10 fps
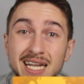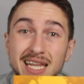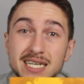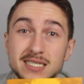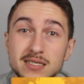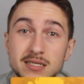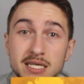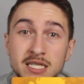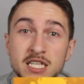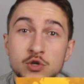enlisted
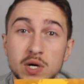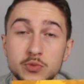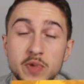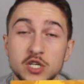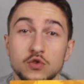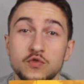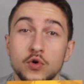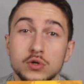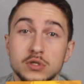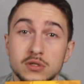in the US Special
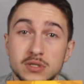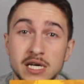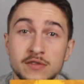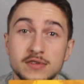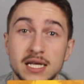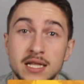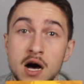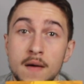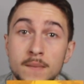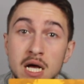Forces in
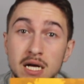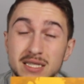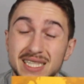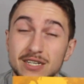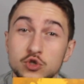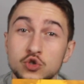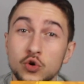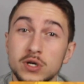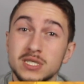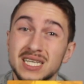Vietnam, their
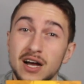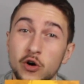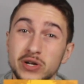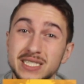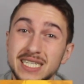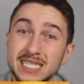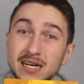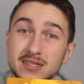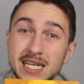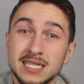stories are
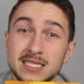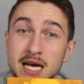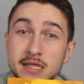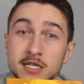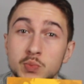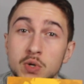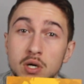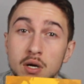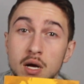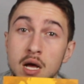detailed inside this
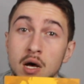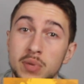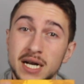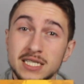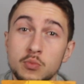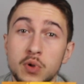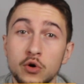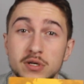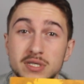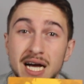book. But as a
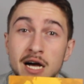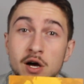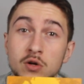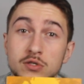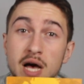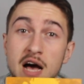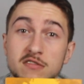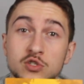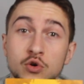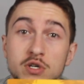bonus, I also have
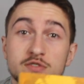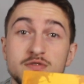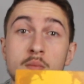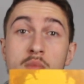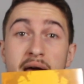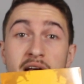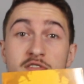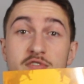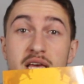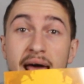stories from
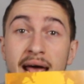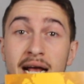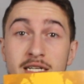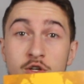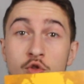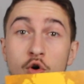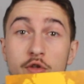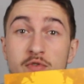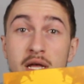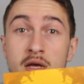NVA, the
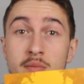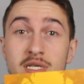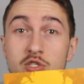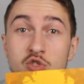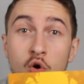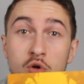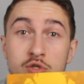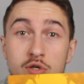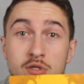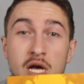North Vietnamese
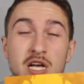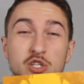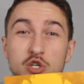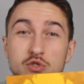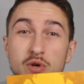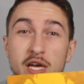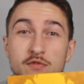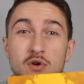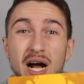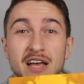soldiers, just to give
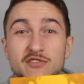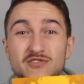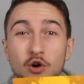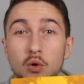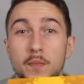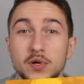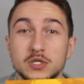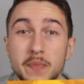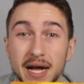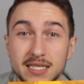you a full
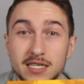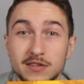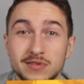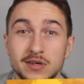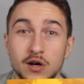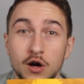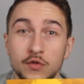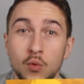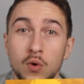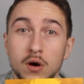perspective of
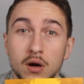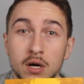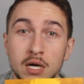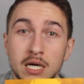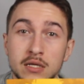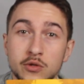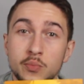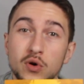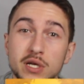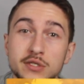the war. The
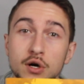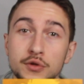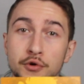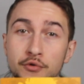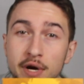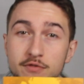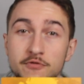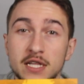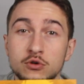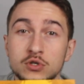book is called The Great
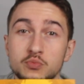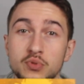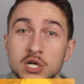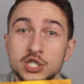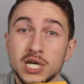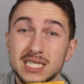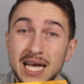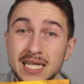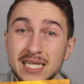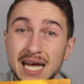Veterans Project
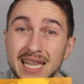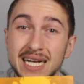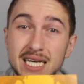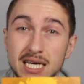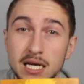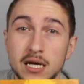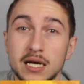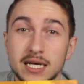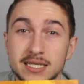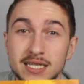and link
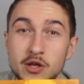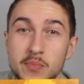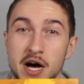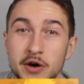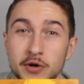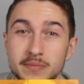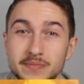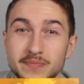is in the bio.